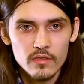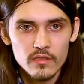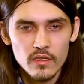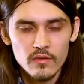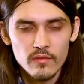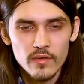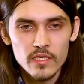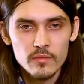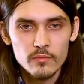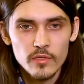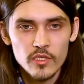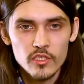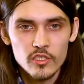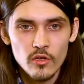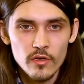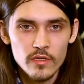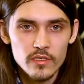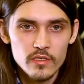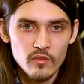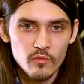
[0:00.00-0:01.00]
The vast
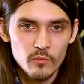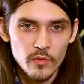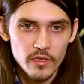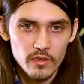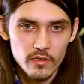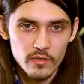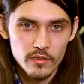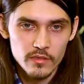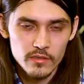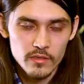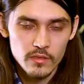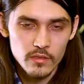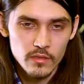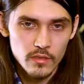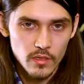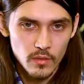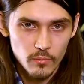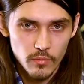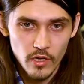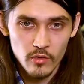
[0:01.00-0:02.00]
majority of minerals,
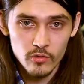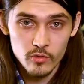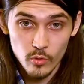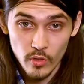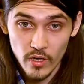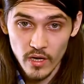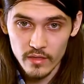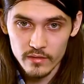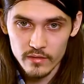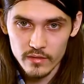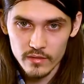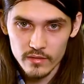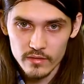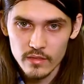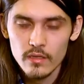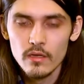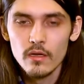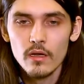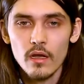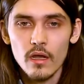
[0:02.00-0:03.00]
about 200,
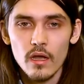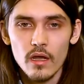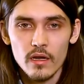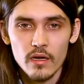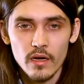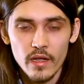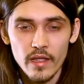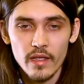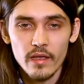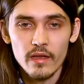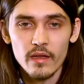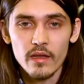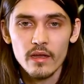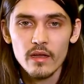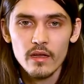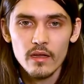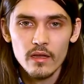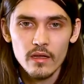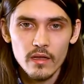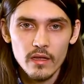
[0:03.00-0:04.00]
are rare
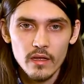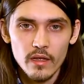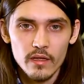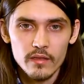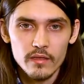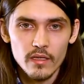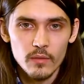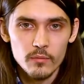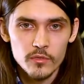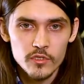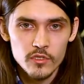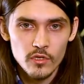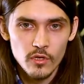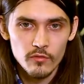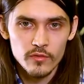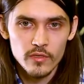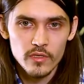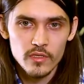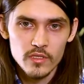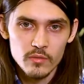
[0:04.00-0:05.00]
and
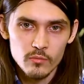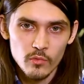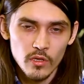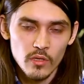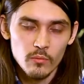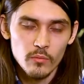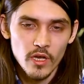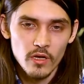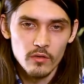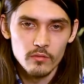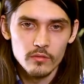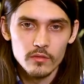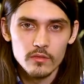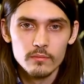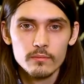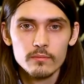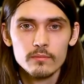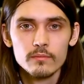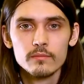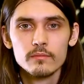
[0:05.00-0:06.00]
absorbed in small amount.
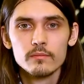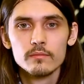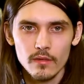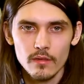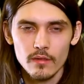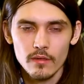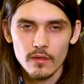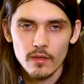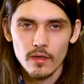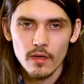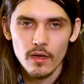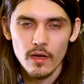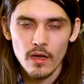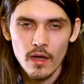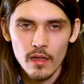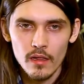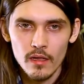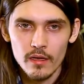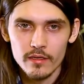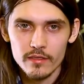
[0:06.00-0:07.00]

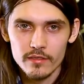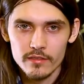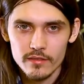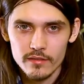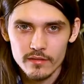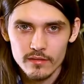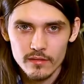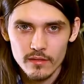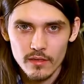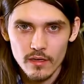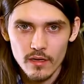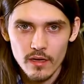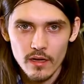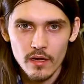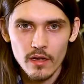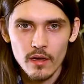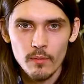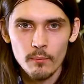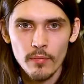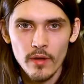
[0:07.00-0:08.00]
Halides
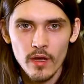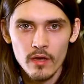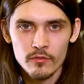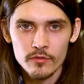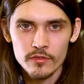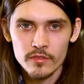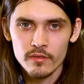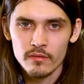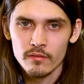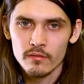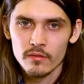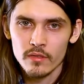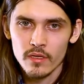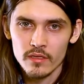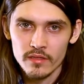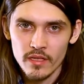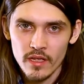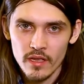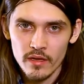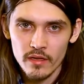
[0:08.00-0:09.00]
are compounds
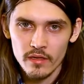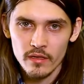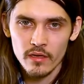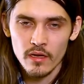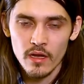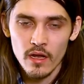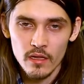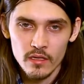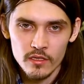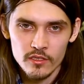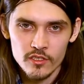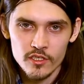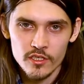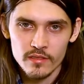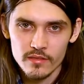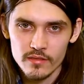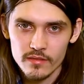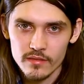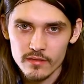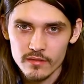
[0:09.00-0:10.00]
containing
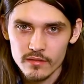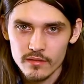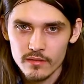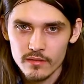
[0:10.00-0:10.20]
halogens.